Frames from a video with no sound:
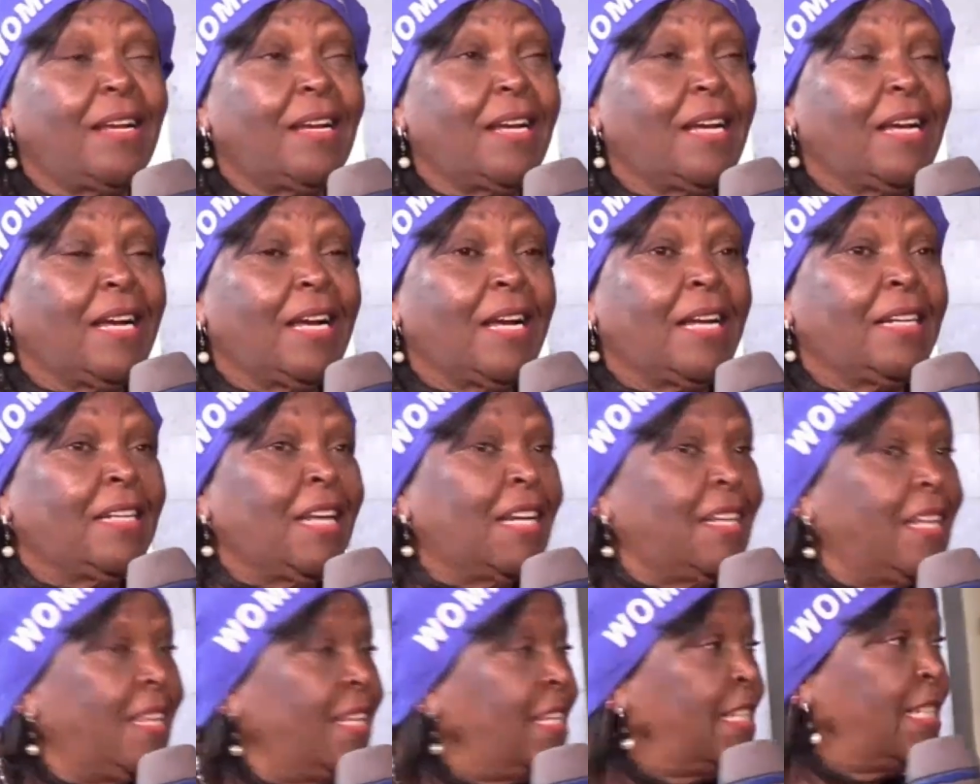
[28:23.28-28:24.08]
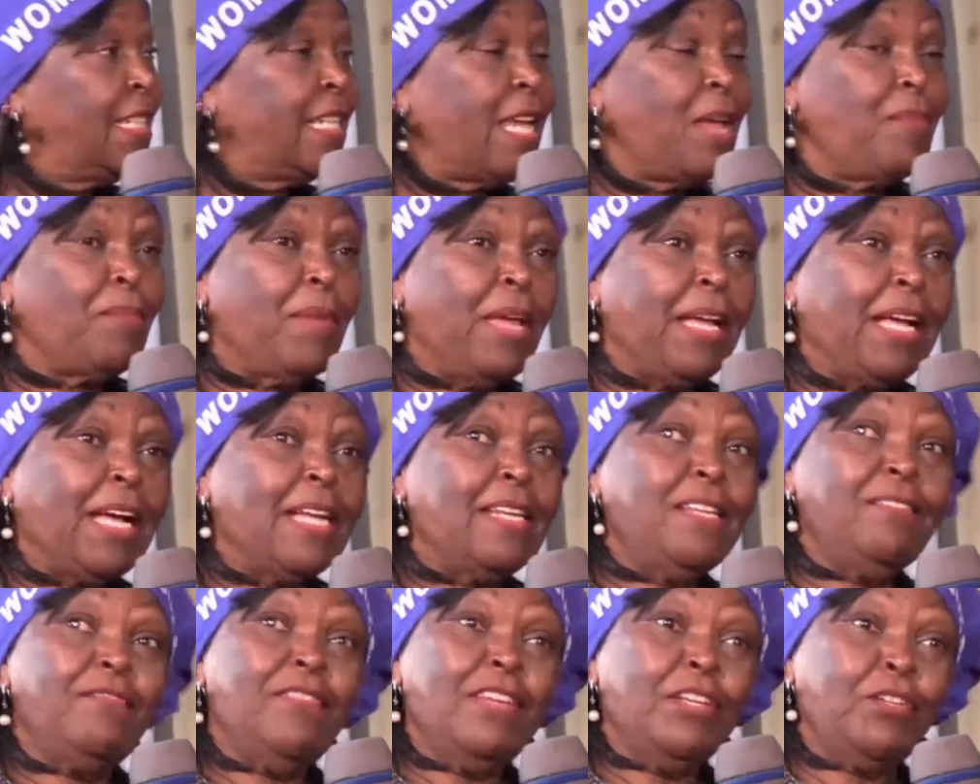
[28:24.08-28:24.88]
And at this time, I
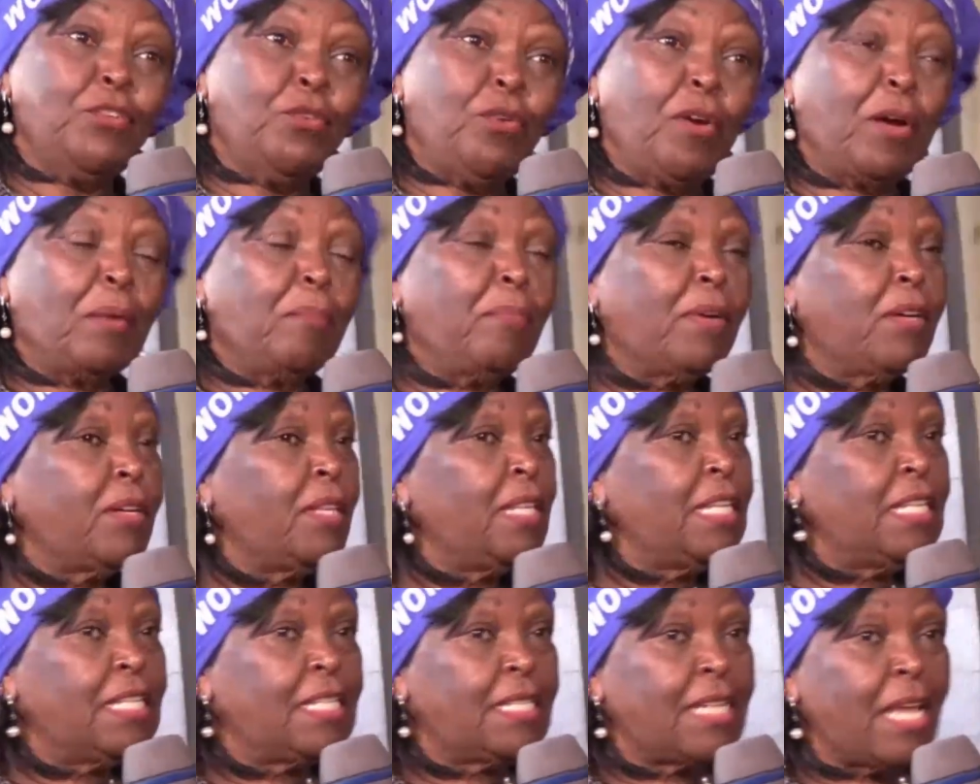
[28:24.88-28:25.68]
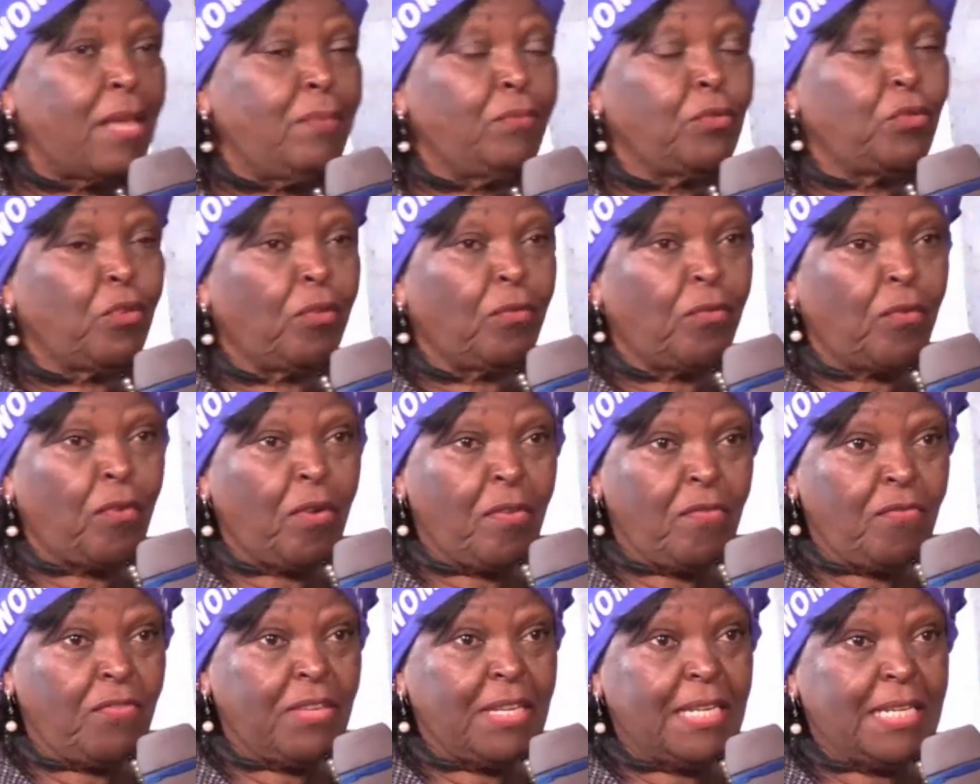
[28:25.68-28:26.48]
can even talk about these times of
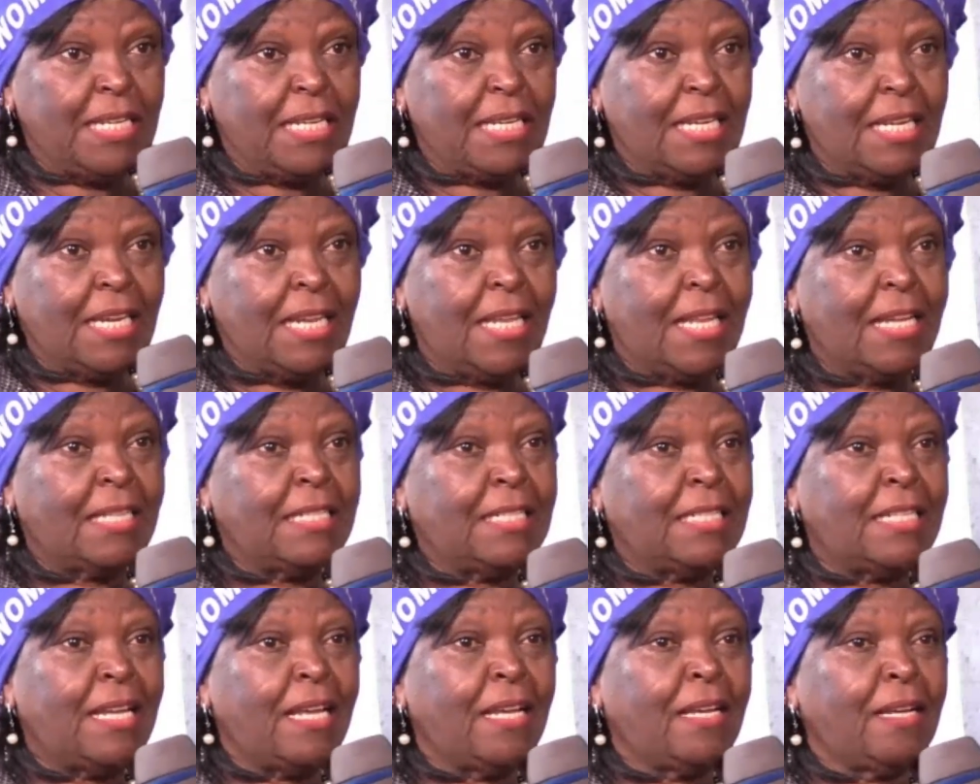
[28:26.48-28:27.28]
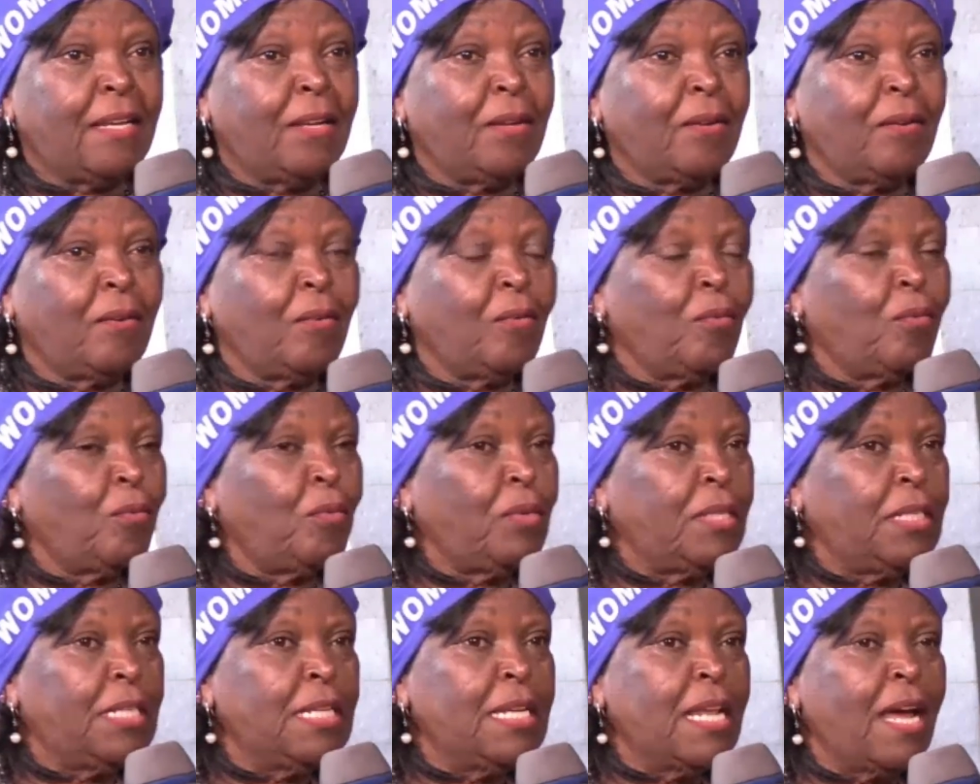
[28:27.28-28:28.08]
COVID, that
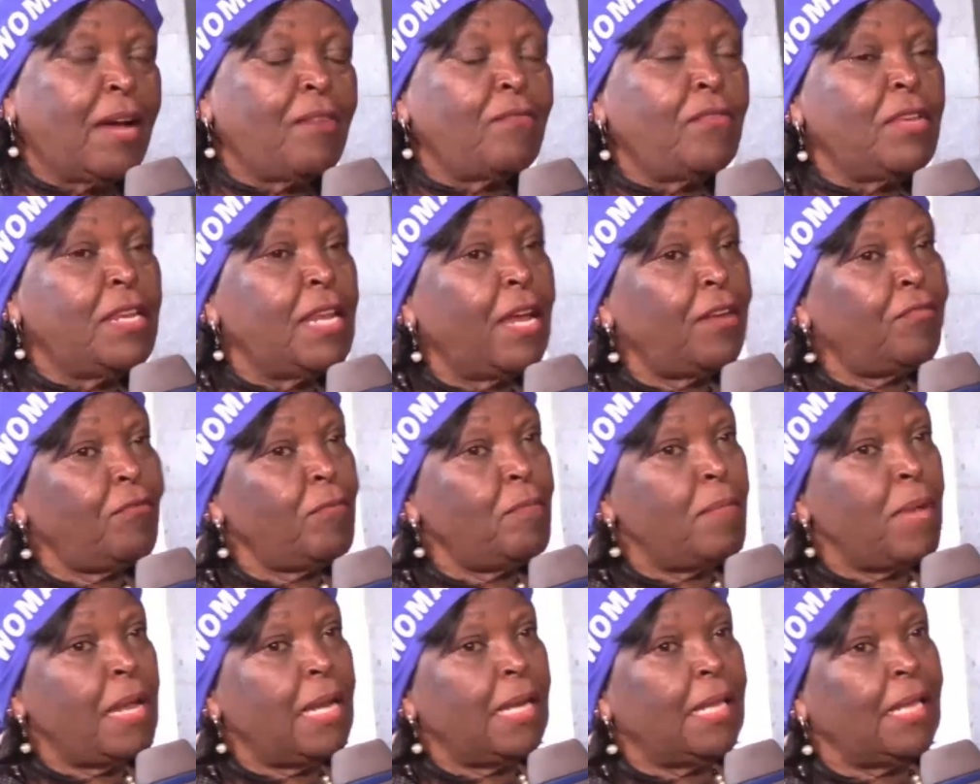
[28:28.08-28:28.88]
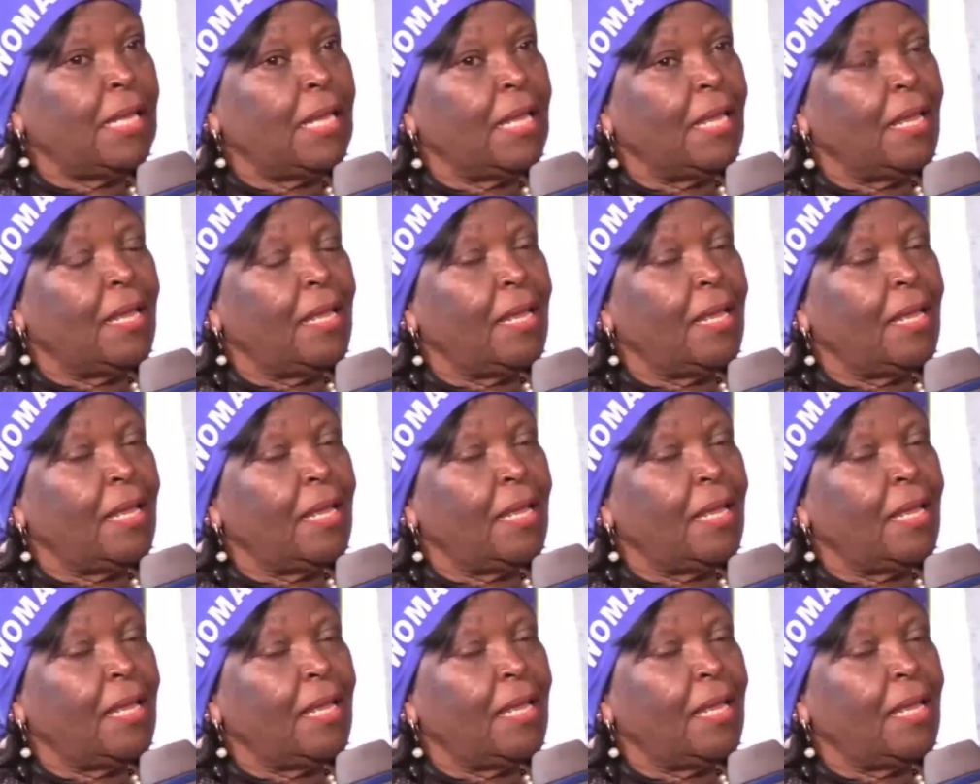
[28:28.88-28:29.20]
we didn't have enough money.